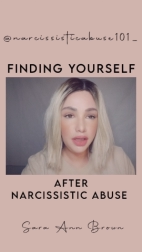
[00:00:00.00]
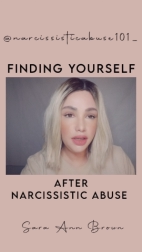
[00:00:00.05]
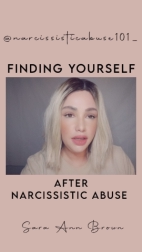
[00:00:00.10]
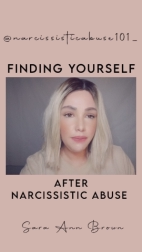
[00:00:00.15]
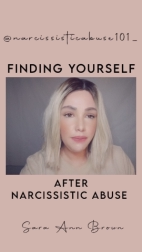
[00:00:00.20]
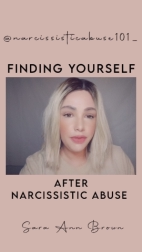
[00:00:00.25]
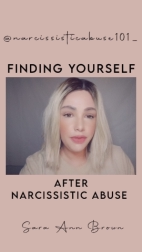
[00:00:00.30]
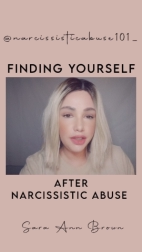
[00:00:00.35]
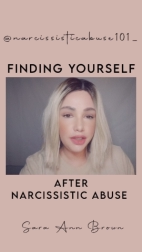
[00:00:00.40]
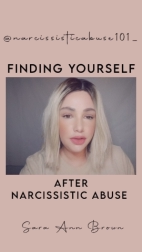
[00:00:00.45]

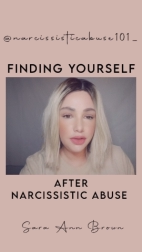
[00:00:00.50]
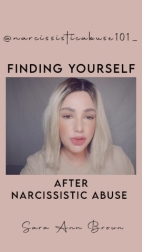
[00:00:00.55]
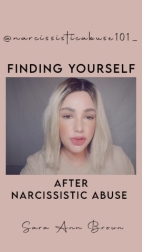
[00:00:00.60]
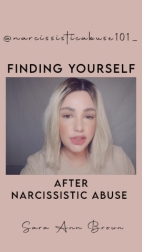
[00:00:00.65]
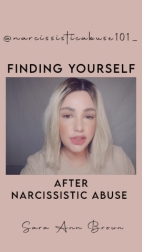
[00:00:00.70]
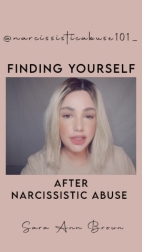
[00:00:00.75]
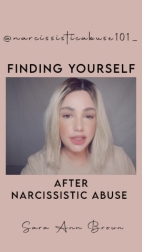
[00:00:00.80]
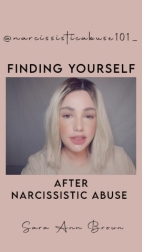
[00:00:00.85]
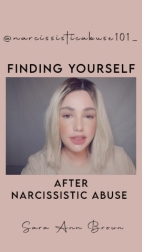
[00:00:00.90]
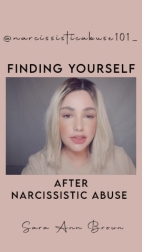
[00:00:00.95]
that you
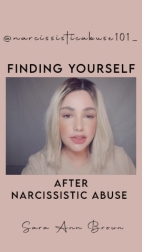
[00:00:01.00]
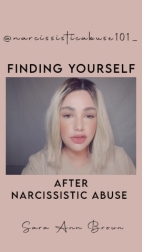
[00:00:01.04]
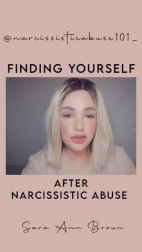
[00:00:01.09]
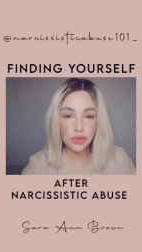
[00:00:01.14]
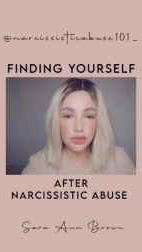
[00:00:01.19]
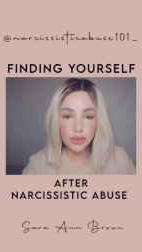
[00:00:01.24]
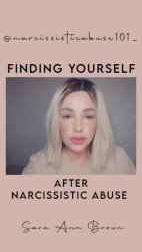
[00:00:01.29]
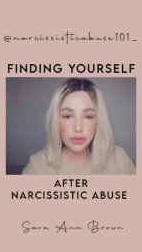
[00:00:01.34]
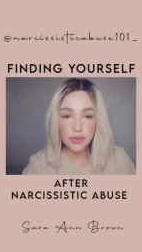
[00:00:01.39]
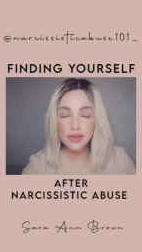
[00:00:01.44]
see these
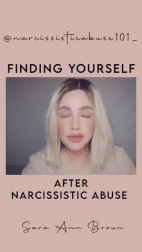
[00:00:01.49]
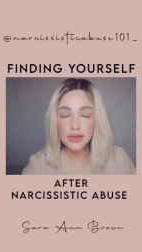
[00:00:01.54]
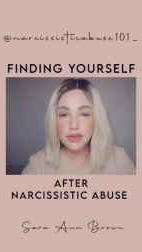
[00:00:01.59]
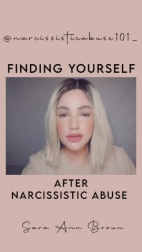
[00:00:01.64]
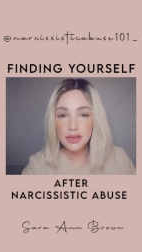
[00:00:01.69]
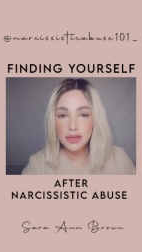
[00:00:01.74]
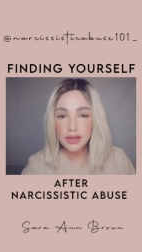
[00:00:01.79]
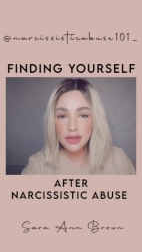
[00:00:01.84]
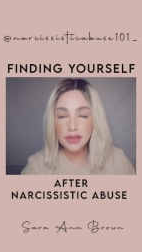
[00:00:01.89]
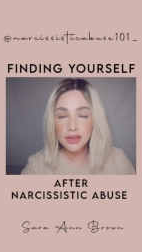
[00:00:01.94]
truths,
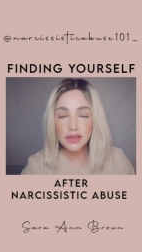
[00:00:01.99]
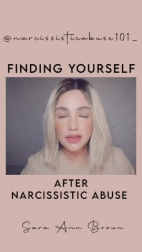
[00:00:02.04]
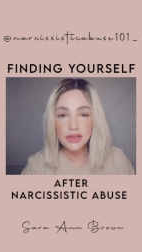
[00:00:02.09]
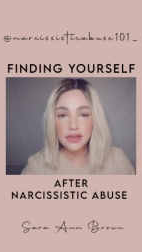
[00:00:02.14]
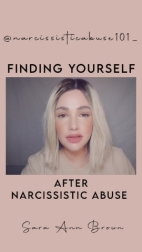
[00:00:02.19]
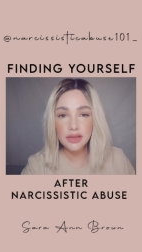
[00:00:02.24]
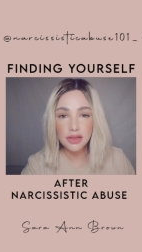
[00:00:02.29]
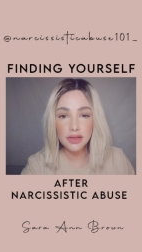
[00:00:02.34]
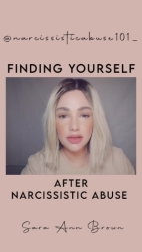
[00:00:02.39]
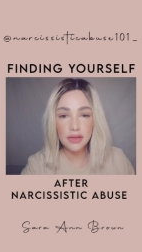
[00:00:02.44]
the,
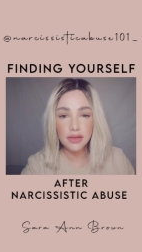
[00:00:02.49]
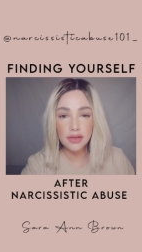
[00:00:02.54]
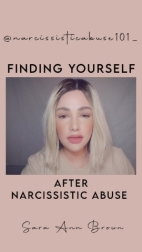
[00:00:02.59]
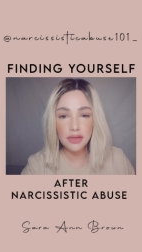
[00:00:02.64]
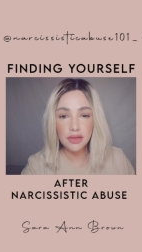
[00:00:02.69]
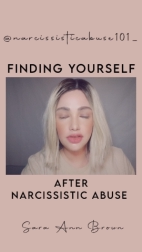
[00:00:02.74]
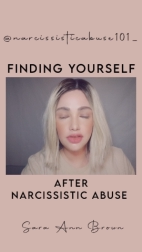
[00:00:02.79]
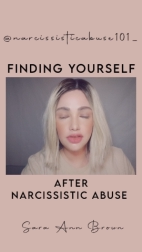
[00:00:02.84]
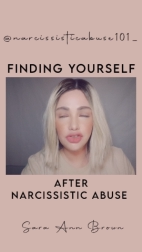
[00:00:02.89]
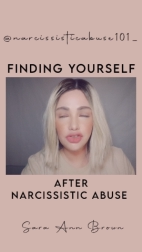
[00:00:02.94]
the,
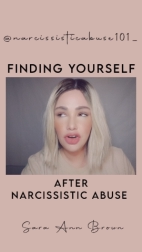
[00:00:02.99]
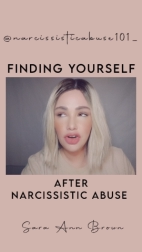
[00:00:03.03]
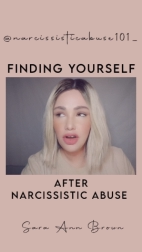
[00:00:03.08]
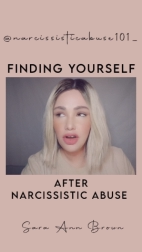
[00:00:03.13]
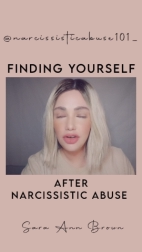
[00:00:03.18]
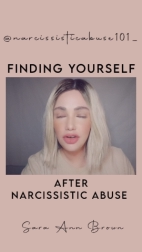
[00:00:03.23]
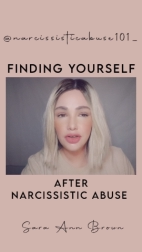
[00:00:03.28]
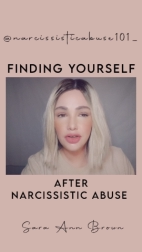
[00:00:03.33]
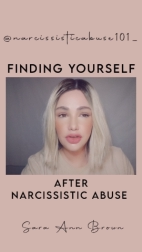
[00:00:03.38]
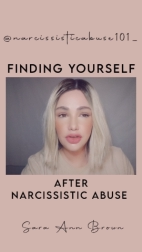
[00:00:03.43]
the
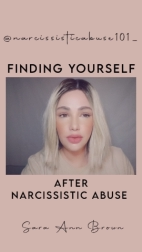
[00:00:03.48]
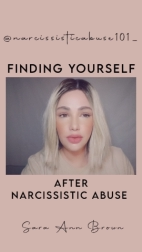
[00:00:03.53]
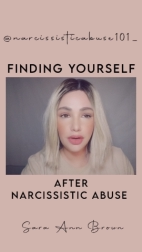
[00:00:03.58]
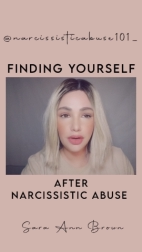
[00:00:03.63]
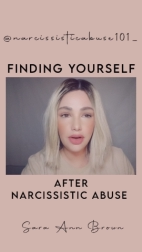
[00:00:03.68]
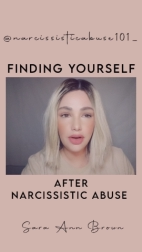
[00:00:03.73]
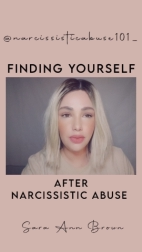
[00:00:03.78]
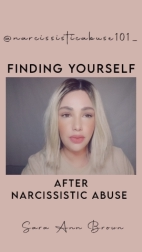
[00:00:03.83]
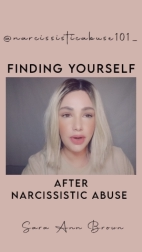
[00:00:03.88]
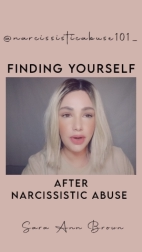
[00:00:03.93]
stronger your
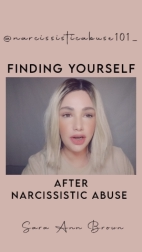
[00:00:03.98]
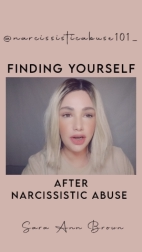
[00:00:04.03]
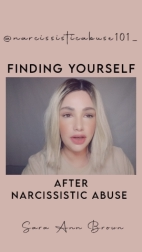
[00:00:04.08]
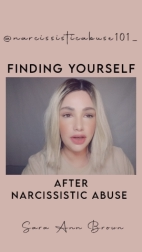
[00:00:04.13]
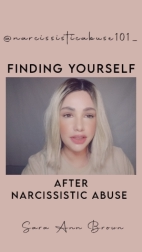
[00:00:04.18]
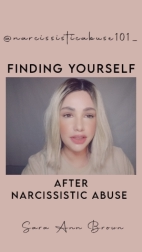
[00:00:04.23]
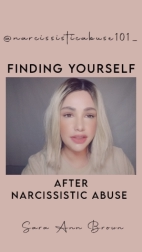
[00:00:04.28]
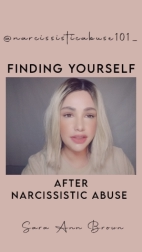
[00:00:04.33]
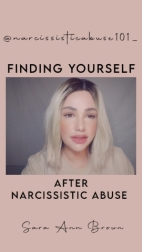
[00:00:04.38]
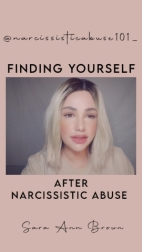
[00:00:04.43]

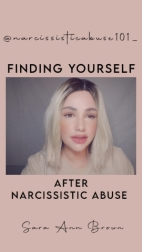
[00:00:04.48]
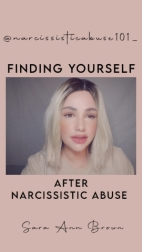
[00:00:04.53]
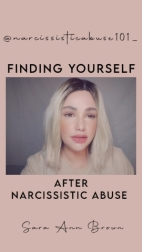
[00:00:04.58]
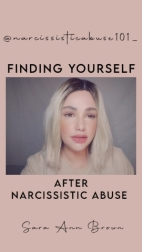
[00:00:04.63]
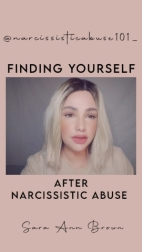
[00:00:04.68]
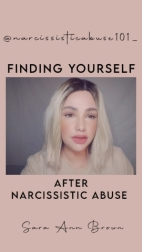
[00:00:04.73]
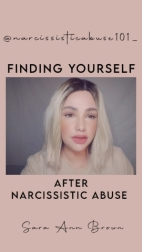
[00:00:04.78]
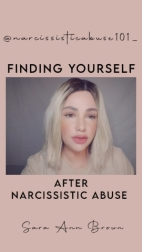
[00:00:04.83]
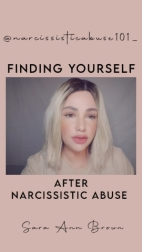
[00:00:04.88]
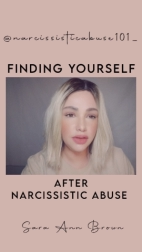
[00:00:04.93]
awareness,
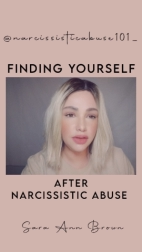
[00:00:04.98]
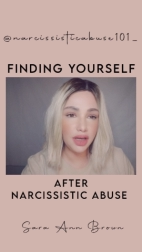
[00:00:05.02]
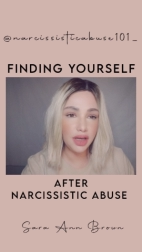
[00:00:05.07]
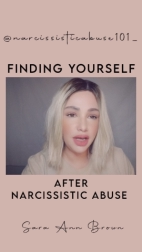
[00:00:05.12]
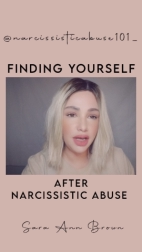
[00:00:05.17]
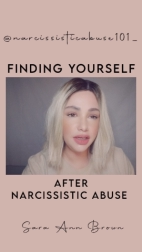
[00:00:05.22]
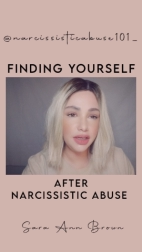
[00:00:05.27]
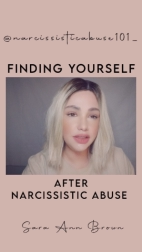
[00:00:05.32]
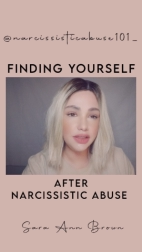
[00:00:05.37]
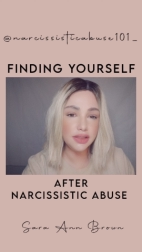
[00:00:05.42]
your
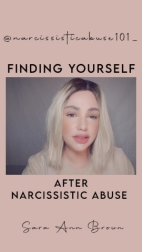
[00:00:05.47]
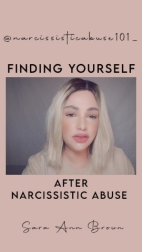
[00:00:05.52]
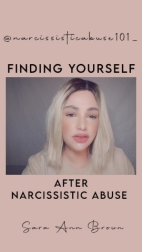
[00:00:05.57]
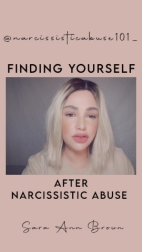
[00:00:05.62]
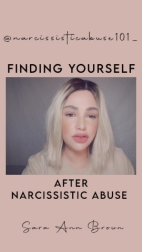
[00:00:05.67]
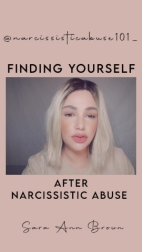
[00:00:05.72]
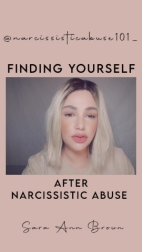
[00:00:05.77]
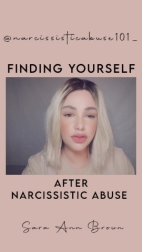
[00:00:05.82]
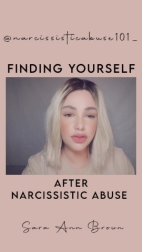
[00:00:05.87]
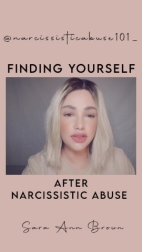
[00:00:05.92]
kindness to
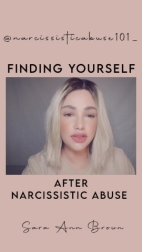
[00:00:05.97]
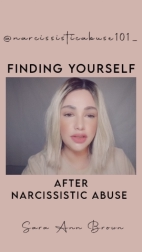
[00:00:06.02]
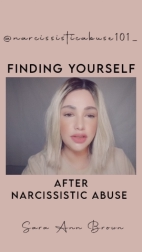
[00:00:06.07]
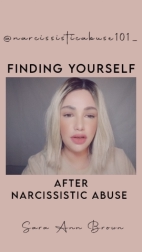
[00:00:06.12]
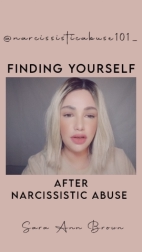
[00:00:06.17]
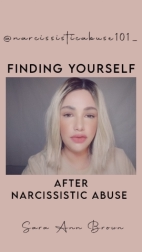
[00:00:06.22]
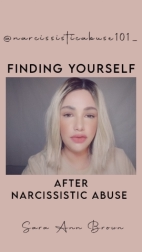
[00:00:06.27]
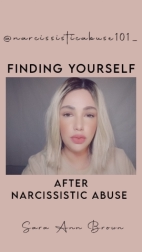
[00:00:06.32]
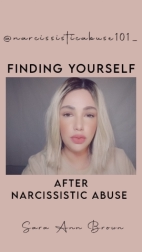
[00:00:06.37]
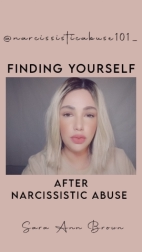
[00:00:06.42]

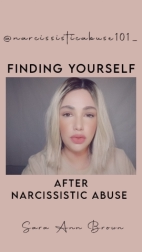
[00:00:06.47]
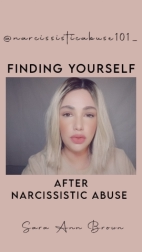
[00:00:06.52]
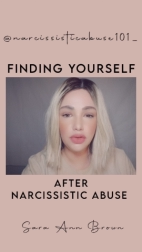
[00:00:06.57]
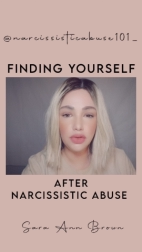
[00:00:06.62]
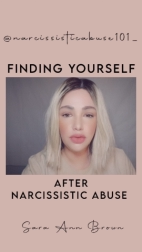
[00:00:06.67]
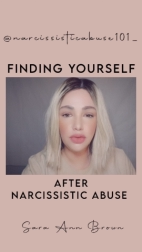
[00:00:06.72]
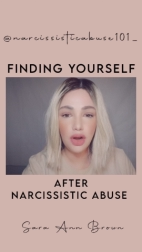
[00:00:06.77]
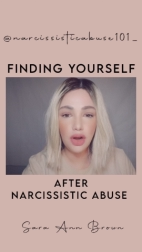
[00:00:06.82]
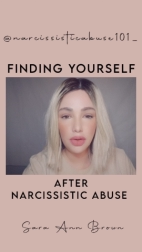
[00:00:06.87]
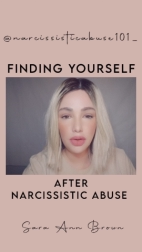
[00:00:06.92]
yourself will
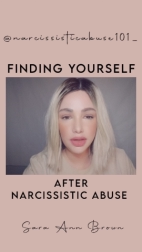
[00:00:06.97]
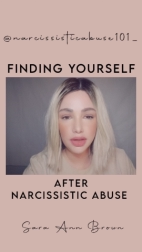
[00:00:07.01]
grow.